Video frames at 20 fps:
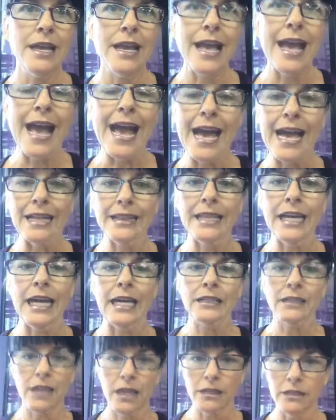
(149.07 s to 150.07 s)
had
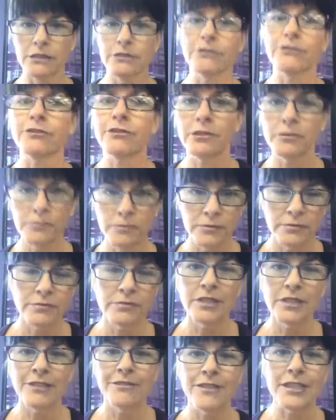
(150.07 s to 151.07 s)
that kind of
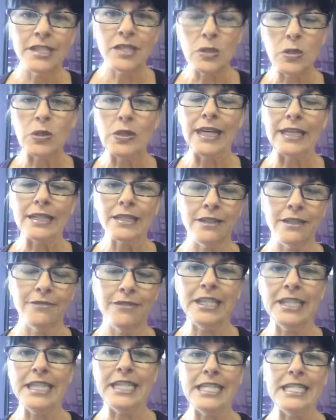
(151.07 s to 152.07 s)
physical
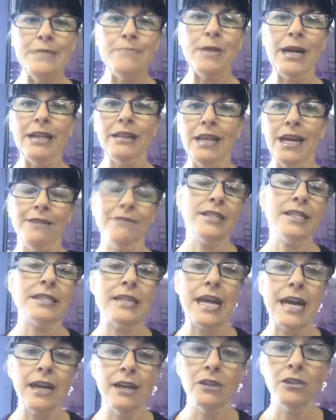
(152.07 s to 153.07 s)
activity in my
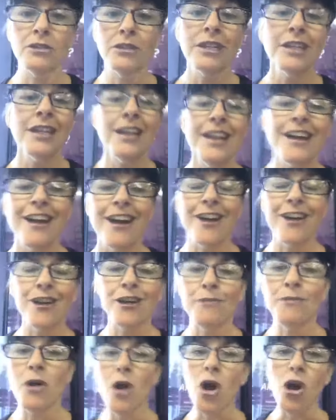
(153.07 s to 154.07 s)
lifestyle
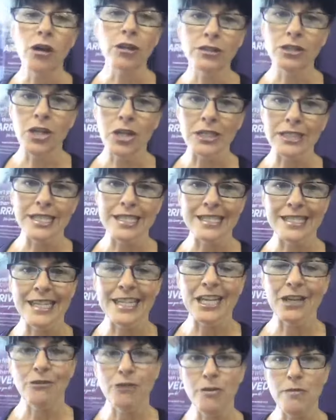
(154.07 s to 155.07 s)
all along since I
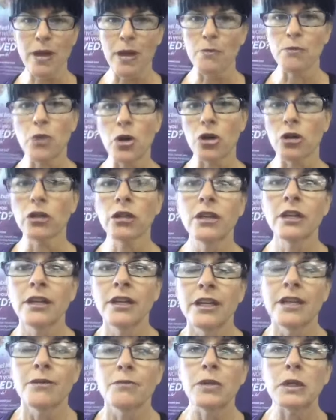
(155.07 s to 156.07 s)
can remember.
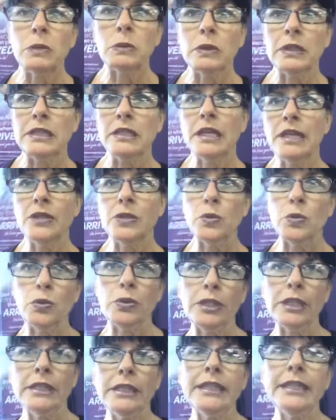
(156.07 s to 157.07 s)
But what I've
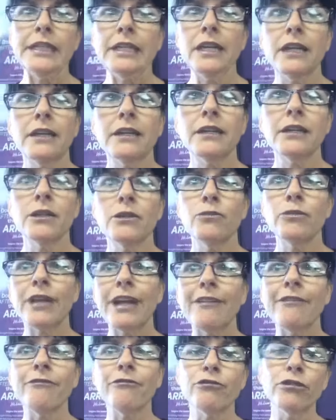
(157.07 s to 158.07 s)

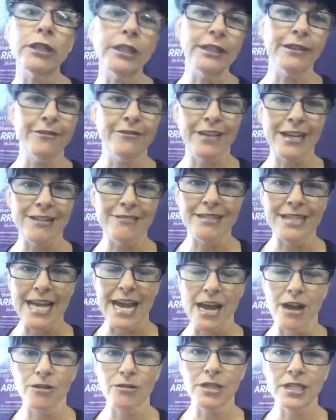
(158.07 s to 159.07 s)
really found
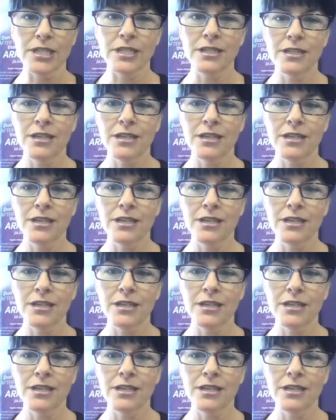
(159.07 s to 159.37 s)
out